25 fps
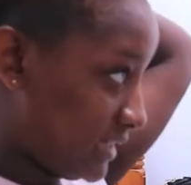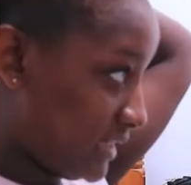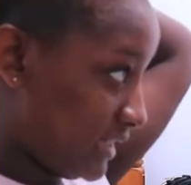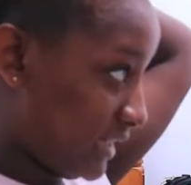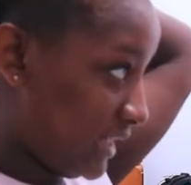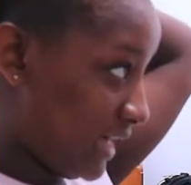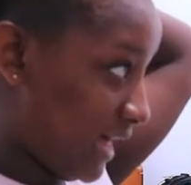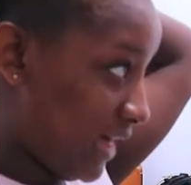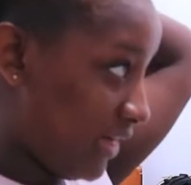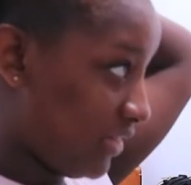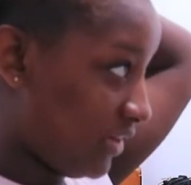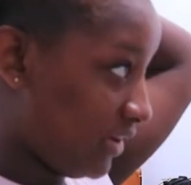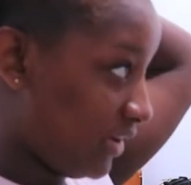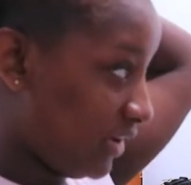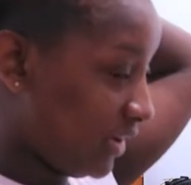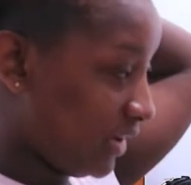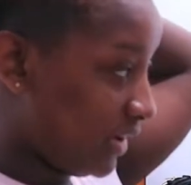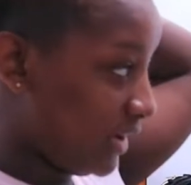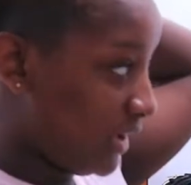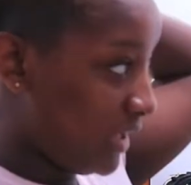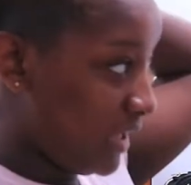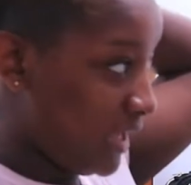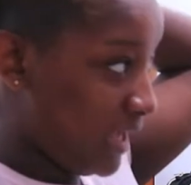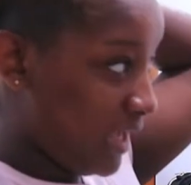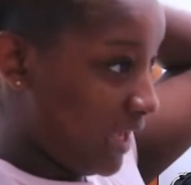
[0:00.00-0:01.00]

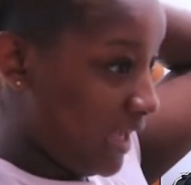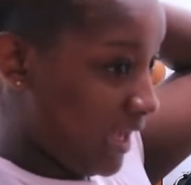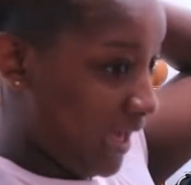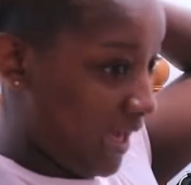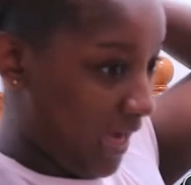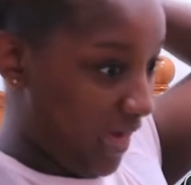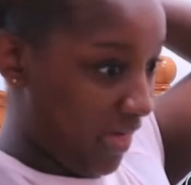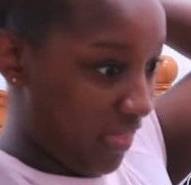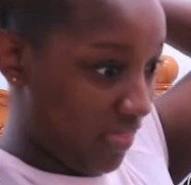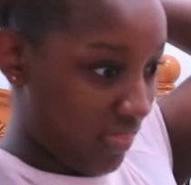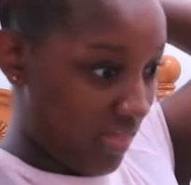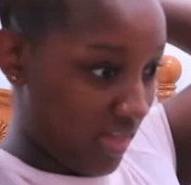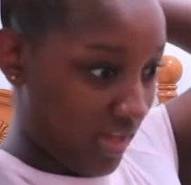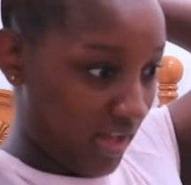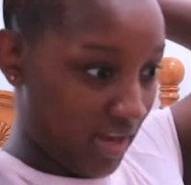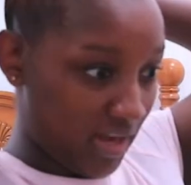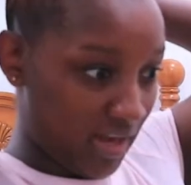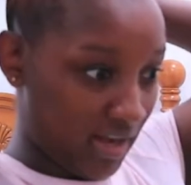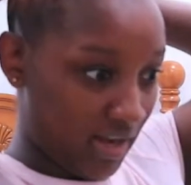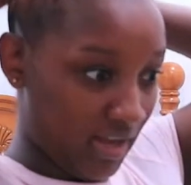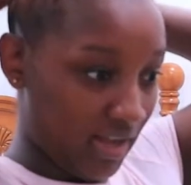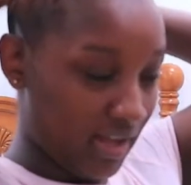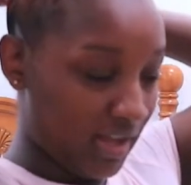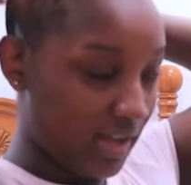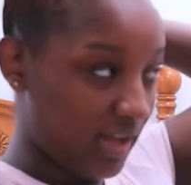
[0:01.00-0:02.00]
together, and
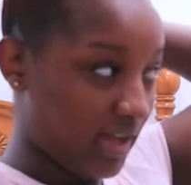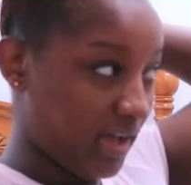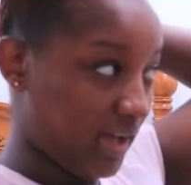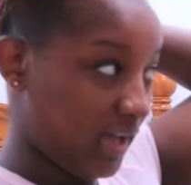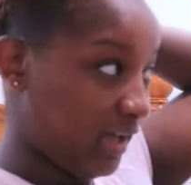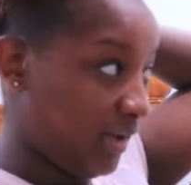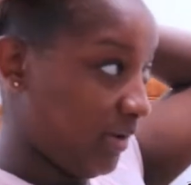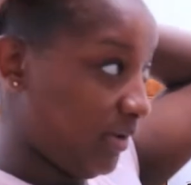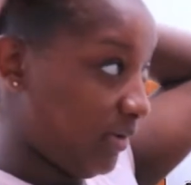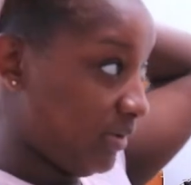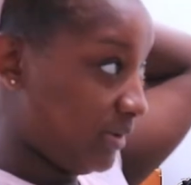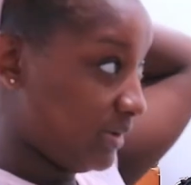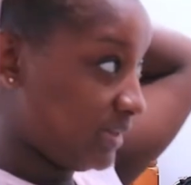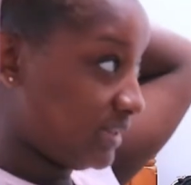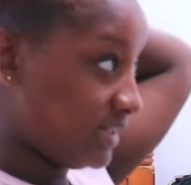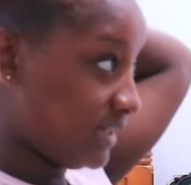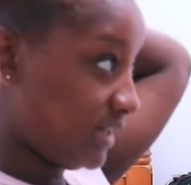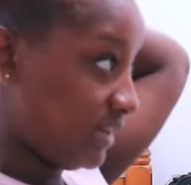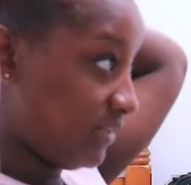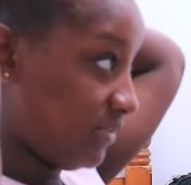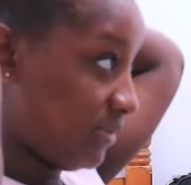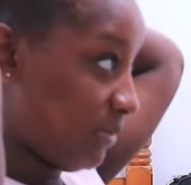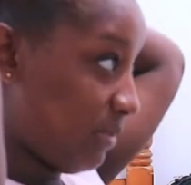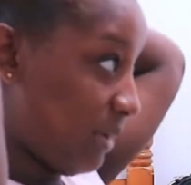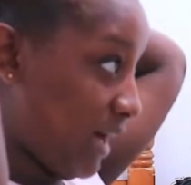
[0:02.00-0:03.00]
then I go inside of the